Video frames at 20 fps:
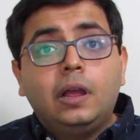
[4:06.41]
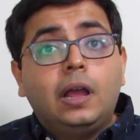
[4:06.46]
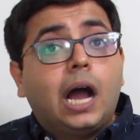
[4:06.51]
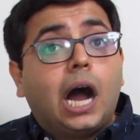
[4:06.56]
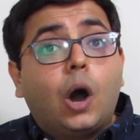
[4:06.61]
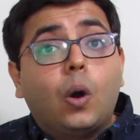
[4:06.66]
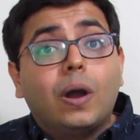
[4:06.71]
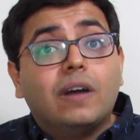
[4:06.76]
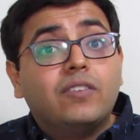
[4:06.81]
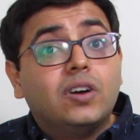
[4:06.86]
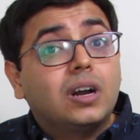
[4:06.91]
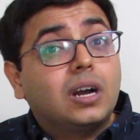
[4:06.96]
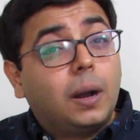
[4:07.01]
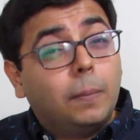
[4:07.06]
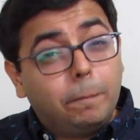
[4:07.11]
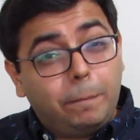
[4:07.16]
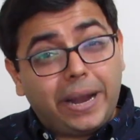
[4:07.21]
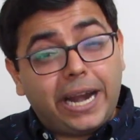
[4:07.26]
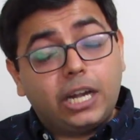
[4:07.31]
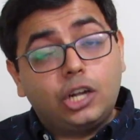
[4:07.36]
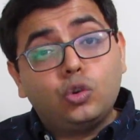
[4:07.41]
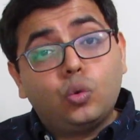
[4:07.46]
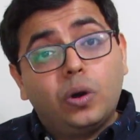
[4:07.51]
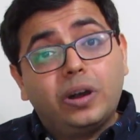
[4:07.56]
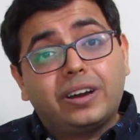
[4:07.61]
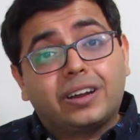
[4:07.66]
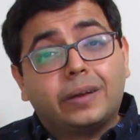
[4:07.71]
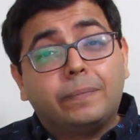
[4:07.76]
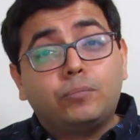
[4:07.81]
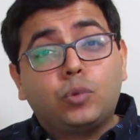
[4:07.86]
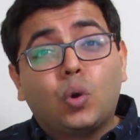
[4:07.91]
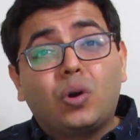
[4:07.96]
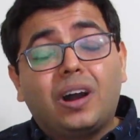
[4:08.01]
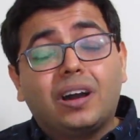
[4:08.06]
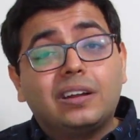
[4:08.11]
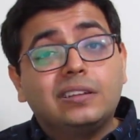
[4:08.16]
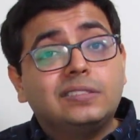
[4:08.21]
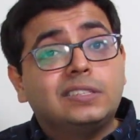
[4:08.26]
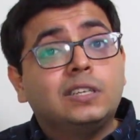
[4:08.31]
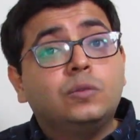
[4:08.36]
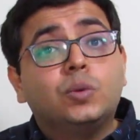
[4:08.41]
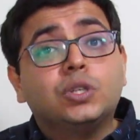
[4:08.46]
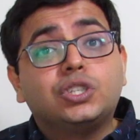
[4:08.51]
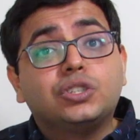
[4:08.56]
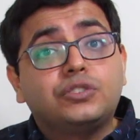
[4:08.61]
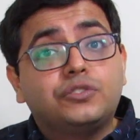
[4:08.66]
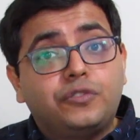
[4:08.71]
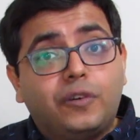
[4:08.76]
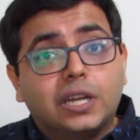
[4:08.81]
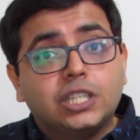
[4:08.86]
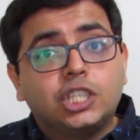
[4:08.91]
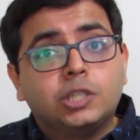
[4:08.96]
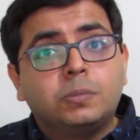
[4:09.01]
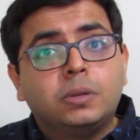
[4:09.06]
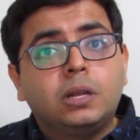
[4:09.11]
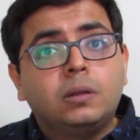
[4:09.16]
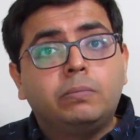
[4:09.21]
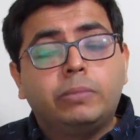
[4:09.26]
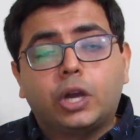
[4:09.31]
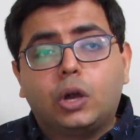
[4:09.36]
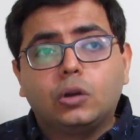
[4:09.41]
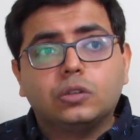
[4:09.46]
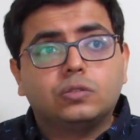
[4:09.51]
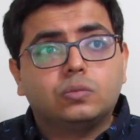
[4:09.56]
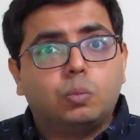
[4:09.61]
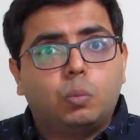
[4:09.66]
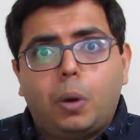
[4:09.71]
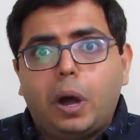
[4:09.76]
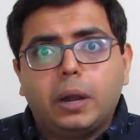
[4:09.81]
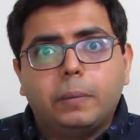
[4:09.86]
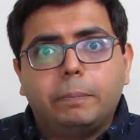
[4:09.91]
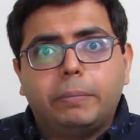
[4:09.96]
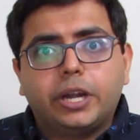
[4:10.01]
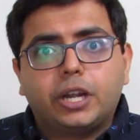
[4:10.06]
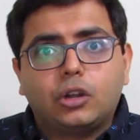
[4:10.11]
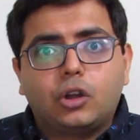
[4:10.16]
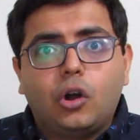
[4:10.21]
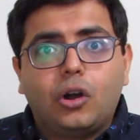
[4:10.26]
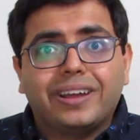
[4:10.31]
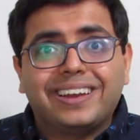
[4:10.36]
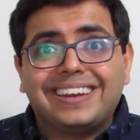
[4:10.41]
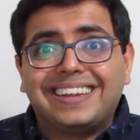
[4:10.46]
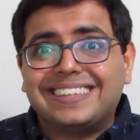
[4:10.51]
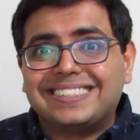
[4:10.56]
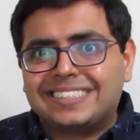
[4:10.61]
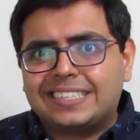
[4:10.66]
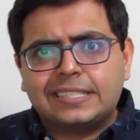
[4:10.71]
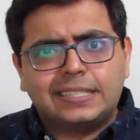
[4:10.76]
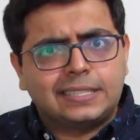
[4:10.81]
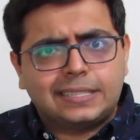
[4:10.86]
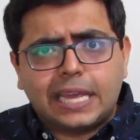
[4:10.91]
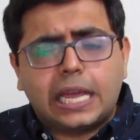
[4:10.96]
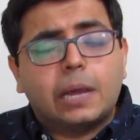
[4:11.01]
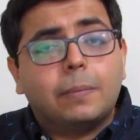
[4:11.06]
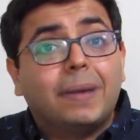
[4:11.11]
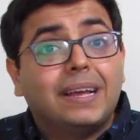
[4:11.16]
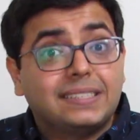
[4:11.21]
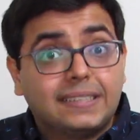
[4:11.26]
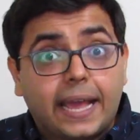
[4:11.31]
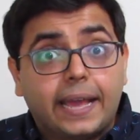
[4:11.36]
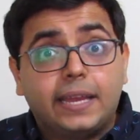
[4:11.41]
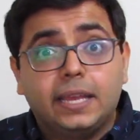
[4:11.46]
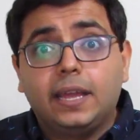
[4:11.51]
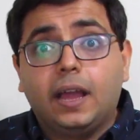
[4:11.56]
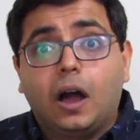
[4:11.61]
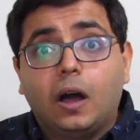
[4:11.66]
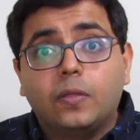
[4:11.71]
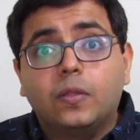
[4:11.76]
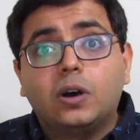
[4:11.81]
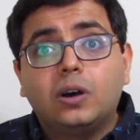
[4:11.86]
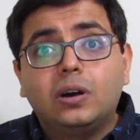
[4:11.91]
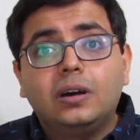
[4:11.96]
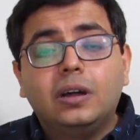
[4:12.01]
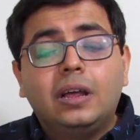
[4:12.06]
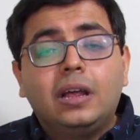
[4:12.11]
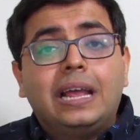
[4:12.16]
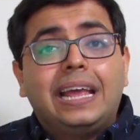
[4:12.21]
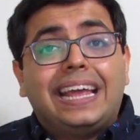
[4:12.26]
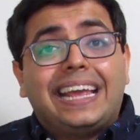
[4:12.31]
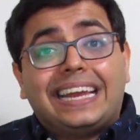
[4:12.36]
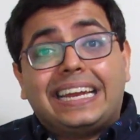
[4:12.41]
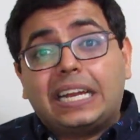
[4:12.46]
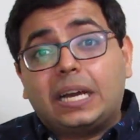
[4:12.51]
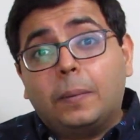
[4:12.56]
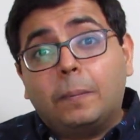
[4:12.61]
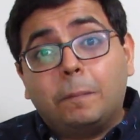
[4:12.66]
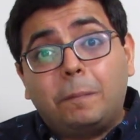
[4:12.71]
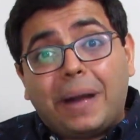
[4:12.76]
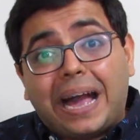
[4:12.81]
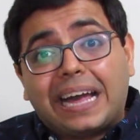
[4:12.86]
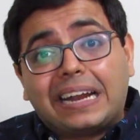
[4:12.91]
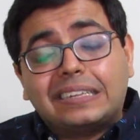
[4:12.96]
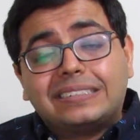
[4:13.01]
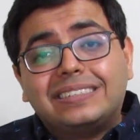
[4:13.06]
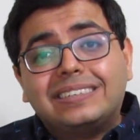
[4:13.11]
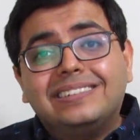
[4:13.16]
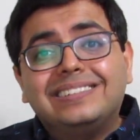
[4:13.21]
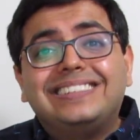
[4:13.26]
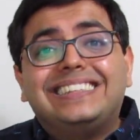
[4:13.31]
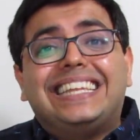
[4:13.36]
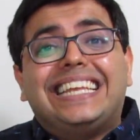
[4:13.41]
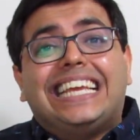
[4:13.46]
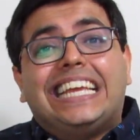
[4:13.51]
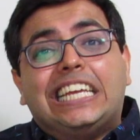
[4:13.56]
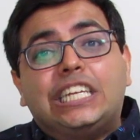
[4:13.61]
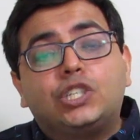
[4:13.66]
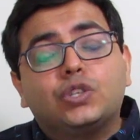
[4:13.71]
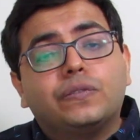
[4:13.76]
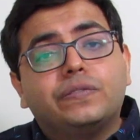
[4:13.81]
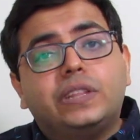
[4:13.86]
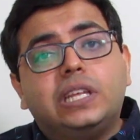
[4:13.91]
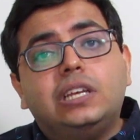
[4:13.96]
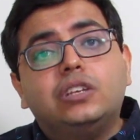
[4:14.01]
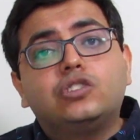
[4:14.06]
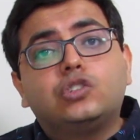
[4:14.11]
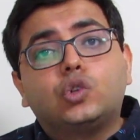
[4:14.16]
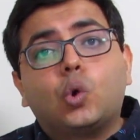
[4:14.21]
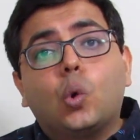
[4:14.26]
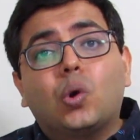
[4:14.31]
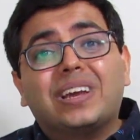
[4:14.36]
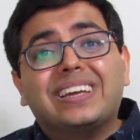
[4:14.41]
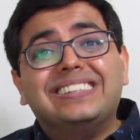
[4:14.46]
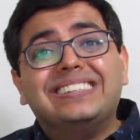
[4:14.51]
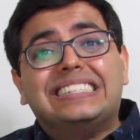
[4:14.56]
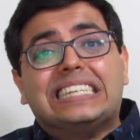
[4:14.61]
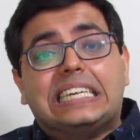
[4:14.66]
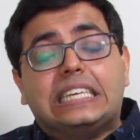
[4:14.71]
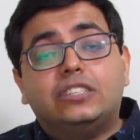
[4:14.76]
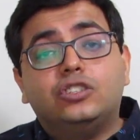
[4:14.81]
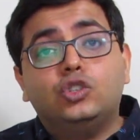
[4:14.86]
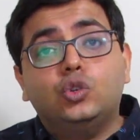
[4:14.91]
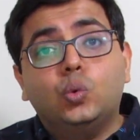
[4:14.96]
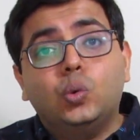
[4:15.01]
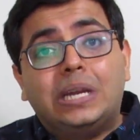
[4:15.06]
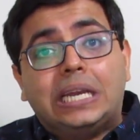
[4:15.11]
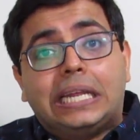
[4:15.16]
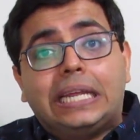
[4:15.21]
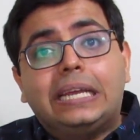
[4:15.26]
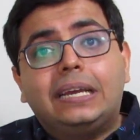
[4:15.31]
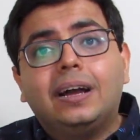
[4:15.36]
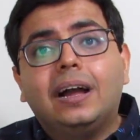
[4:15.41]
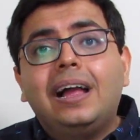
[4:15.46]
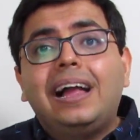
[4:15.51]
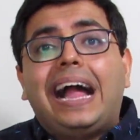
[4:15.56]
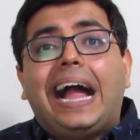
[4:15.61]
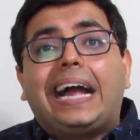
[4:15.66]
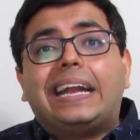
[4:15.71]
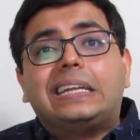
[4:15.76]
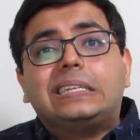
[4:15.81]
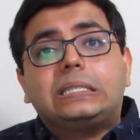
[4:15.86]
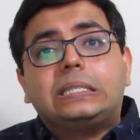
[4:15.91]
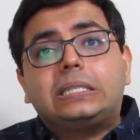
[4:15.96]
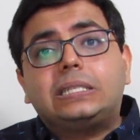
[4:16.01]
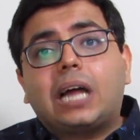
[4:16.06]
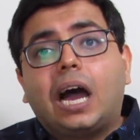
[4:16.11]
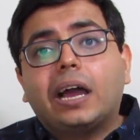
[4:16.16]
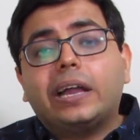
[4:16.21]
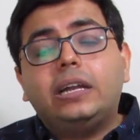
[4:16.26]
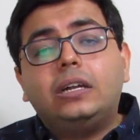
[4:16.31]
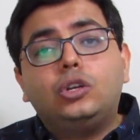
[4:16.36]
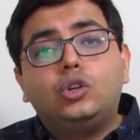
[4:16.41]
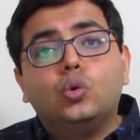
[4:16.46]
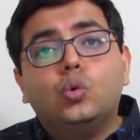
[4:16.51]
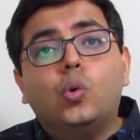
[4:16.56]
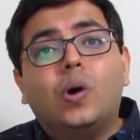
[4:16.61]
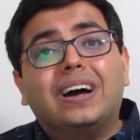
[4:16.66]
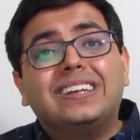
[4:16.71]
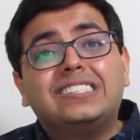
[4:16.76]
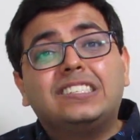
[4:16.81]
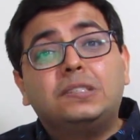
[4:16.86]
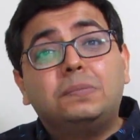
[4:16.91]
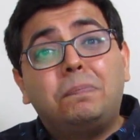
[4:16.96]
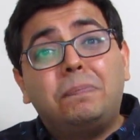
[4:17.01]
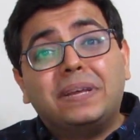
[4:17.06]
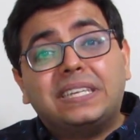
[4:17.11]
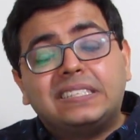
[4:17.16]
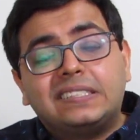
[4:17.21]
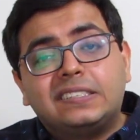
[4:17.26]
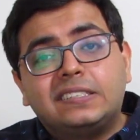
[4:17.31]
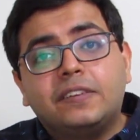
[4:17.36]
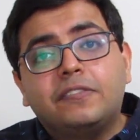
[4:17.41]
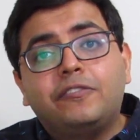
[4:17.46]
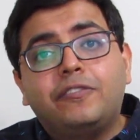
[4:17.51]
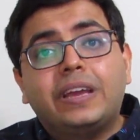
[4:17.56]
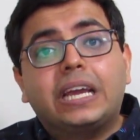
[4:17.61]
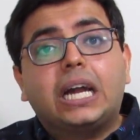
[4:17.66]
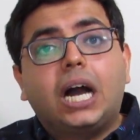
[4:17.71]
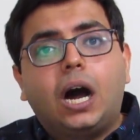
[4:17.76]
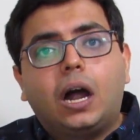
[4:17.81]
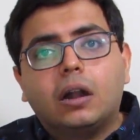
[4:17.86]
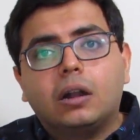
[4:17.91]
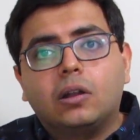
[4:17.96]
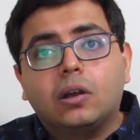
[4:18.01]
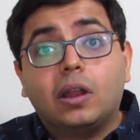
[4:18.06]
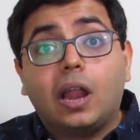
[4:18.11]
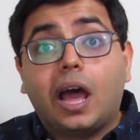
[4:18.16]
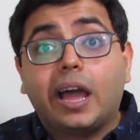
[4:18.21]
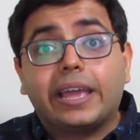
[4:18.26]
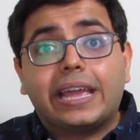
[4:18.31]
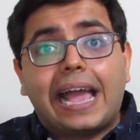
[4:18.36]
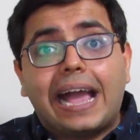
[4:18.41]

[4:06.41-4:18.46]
However, compared to a cryptocurrency, which is fungible because one Bitcoin is the same as any other, in comparison, each of these tokens is unique and is tied to a specific underlying